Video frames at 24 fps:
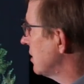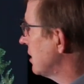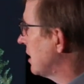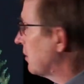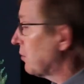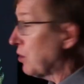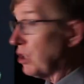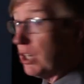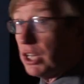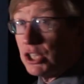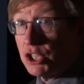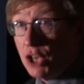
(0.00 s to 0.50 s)
that
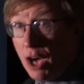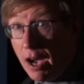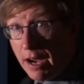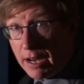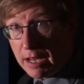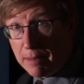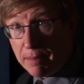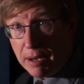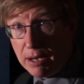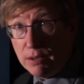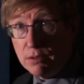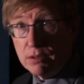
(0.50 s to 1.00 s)
we're going to talk
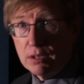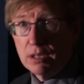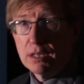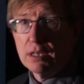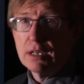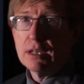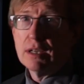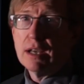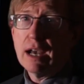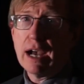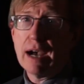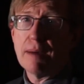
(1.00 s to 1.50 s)
about,
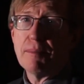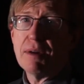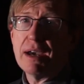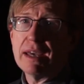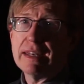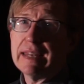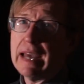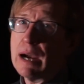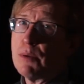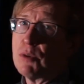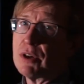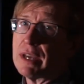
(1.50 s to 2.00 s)
and
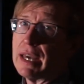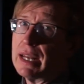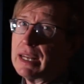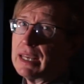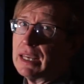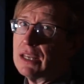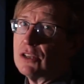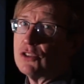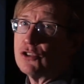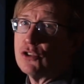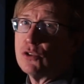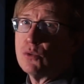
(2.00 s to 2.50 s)
now we're getting
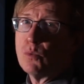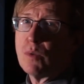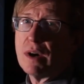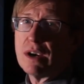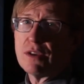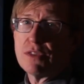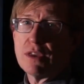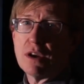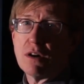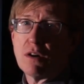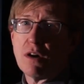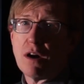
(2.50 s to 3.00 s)
into where
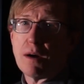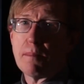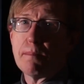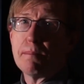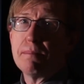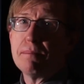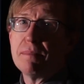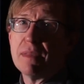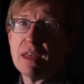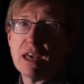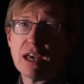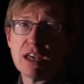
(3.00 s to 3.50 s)
there are
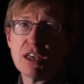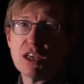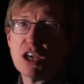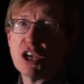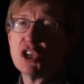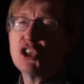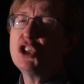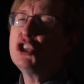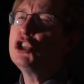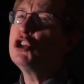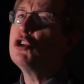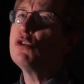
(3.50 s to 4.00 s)
a
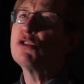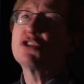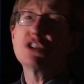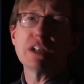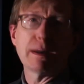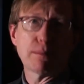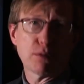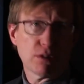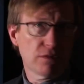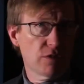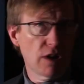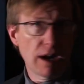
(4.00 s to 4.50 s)
huge
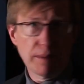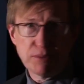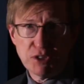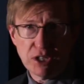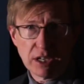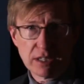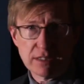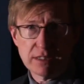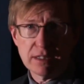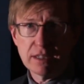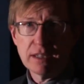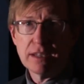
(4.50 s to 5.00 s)
number of
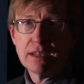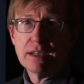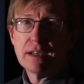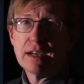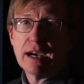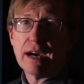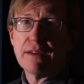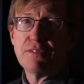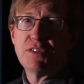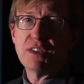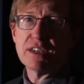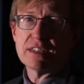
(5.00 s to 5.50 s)
objects
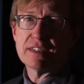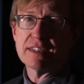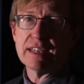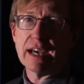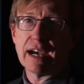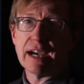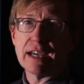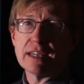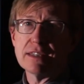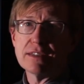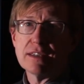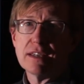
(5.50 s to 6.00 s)
of this
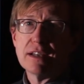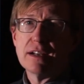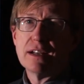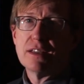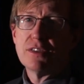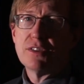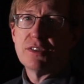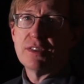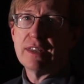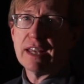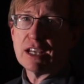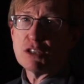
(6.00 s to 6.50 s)
size.
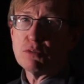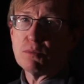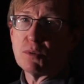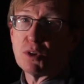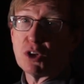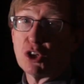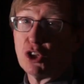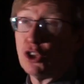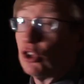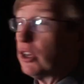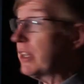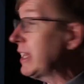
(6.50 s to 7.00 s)
The next one we're
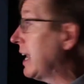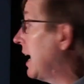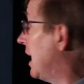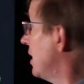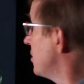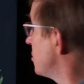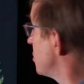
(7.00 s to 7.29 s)
going to look at,